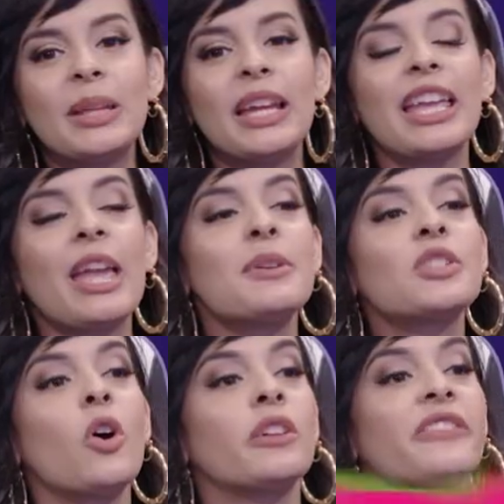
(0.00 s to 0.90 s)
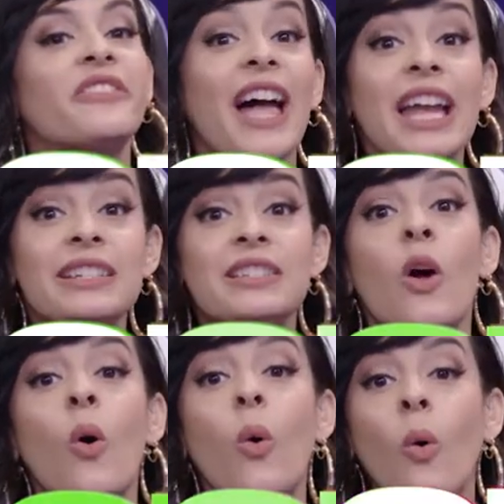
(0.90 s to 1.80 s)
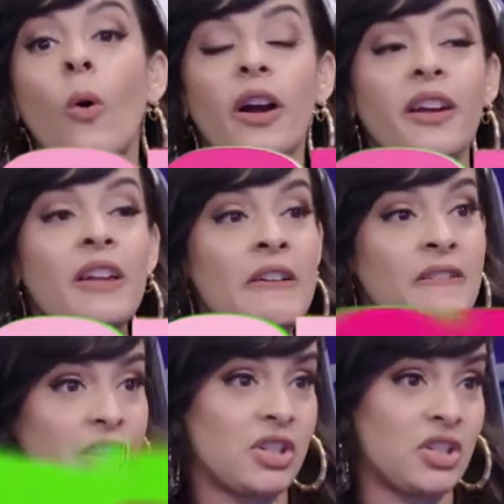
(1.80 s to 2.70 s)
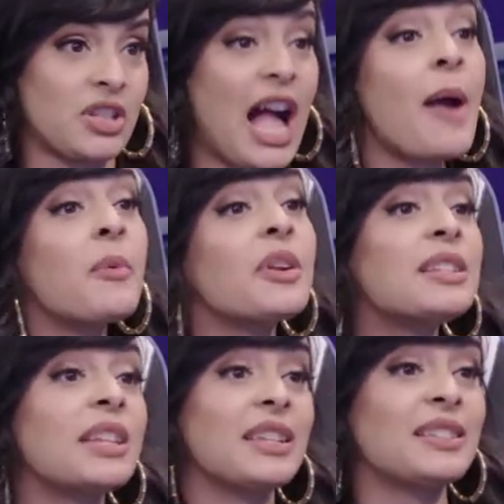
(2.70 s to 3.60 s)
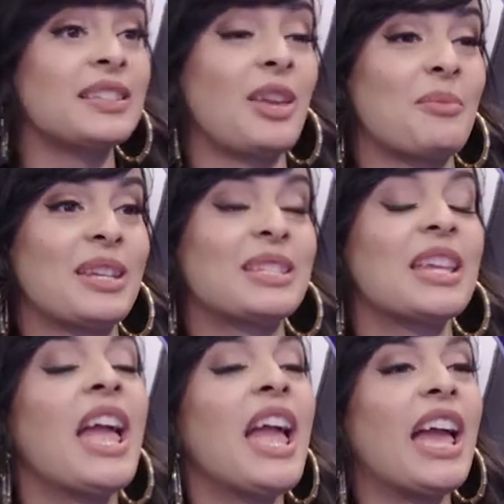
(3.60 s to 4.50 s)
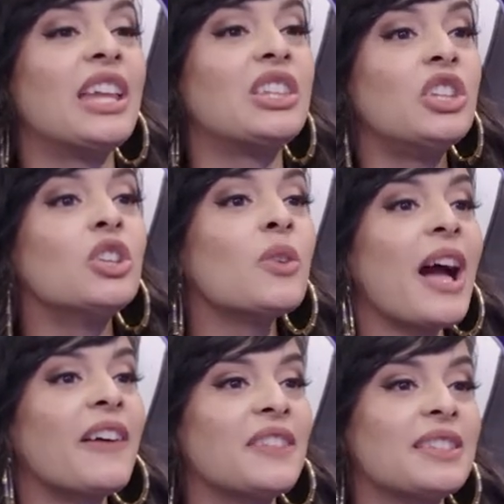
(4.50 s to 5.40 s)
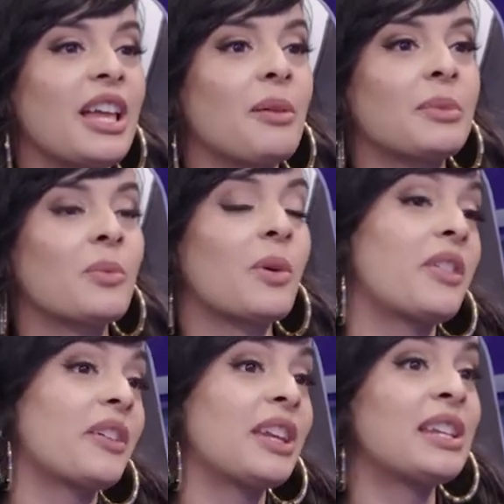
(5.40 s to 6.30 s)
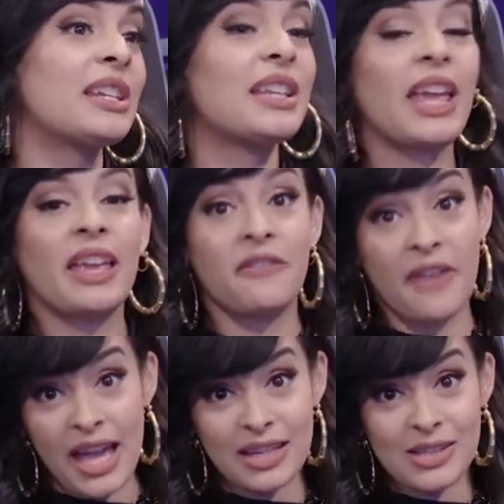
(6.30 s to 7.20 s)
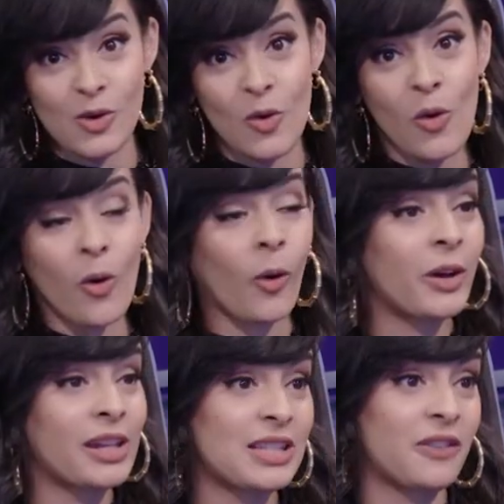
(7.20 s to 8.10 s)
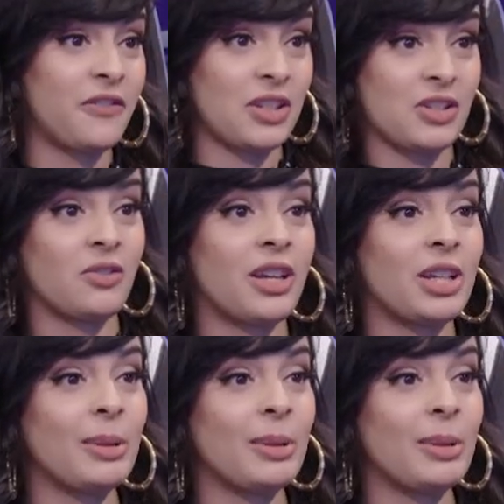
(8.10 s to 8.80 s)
play a game. It's called Fact or Fiction. I'm gonna say a okay. statement, and you have to tell me whether it is a fact or it is a fiction. You ready to